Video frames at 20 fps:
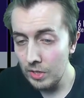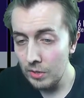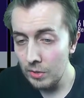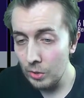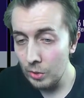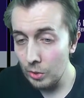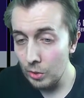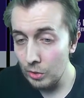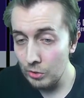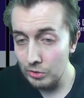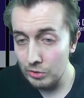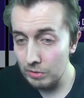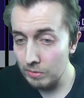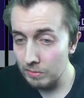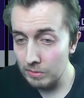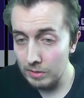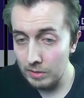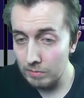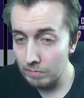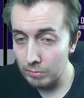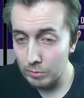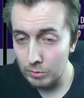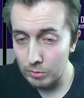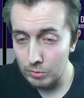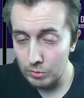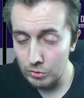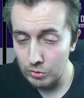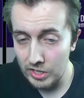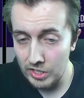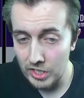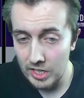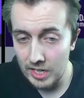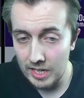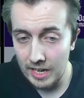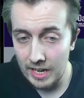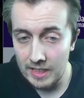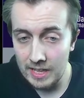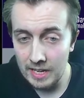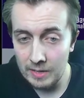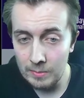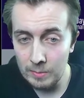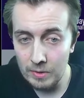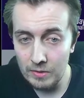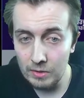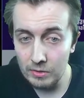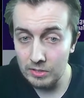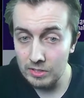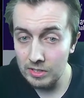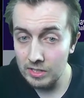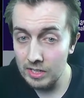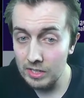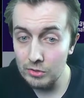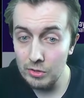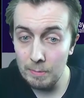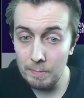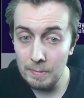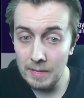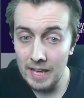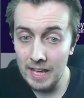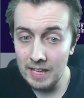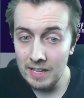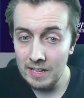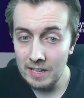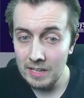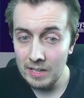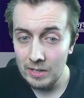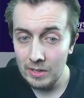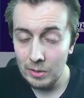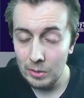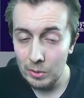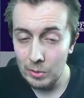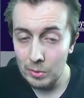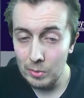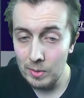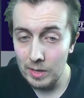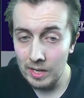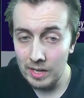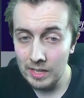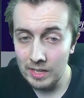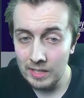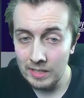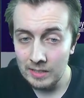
who looks tragic, and then we got uh, Trippier, who. Uh,